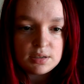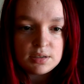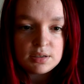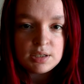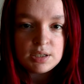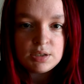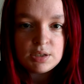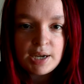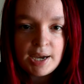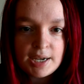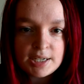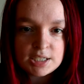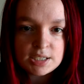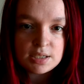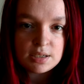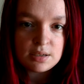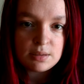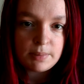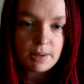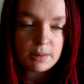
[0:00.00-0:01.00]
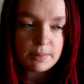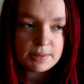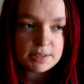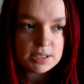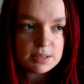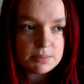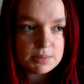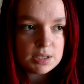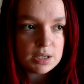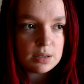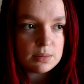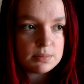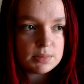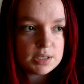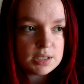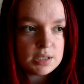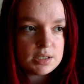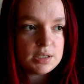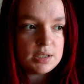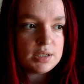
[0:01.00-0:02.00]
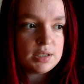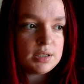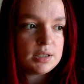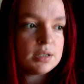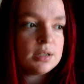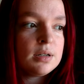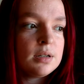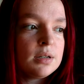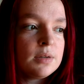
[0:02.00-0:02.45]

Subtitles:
He asked about my symptoms, and he